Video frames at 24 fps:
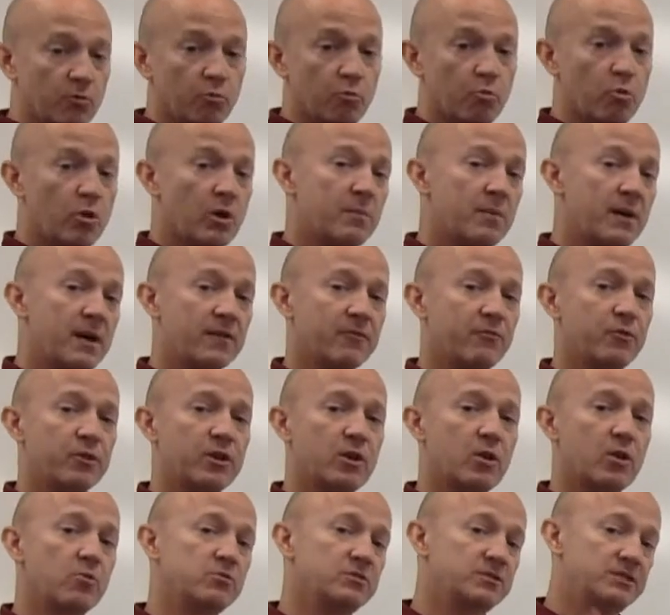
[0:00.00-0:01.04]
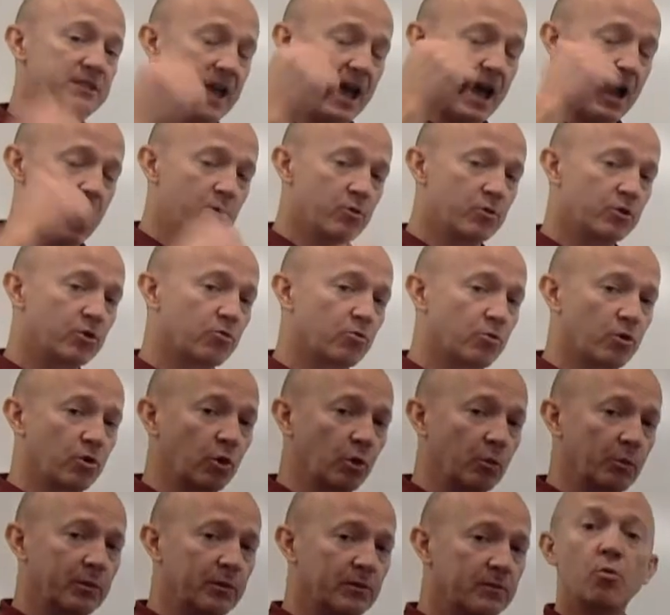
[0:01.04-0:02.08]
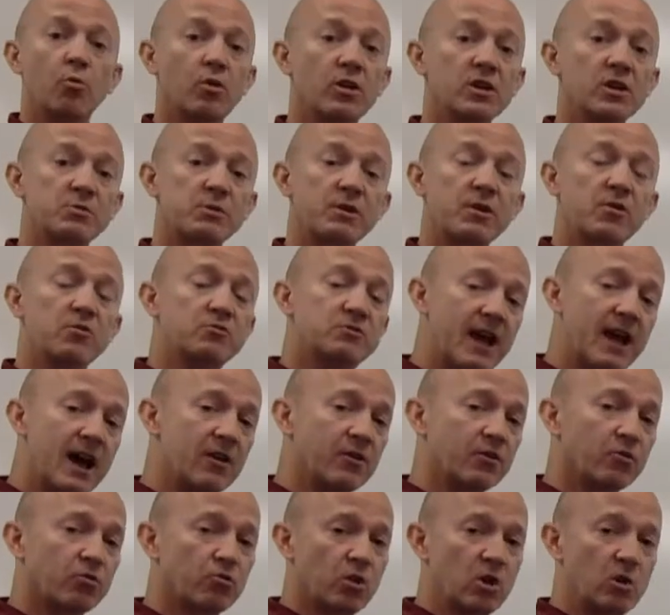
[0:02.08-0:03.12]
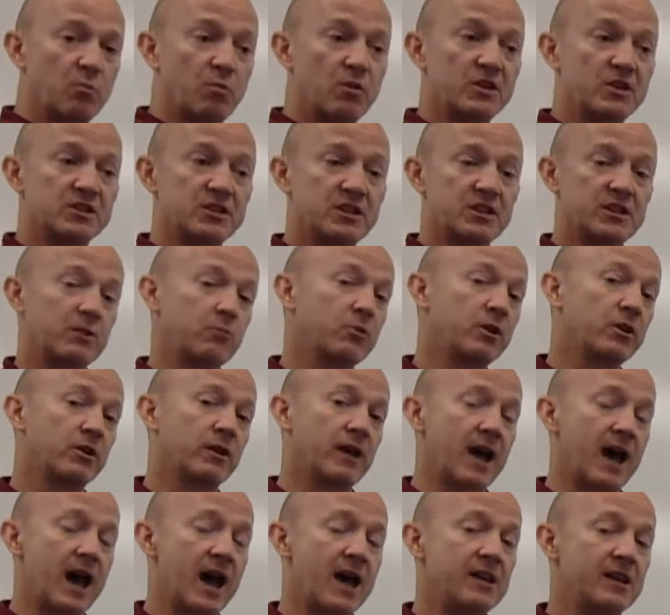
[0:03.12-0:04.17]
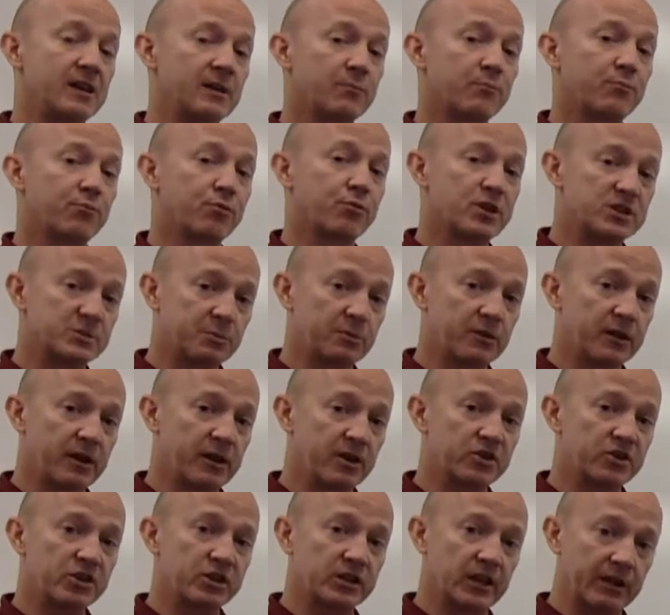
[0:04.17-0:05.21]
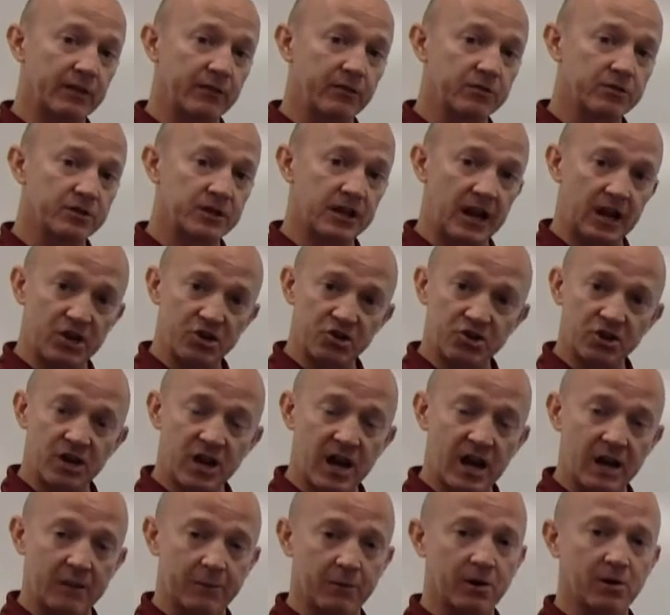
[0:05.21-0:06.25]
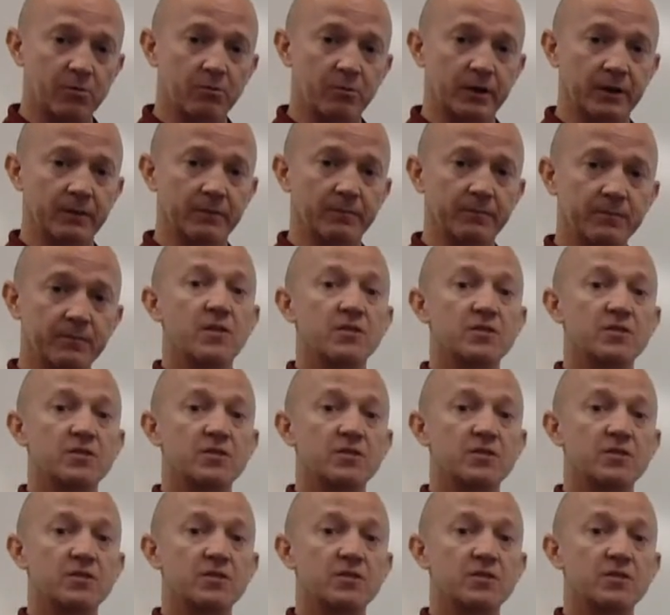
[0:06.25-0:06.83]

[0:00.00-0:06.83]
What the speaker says: What about if we go down a group? Well, as we go down a group, we see that we are adding principal energy levels each time, aren't we?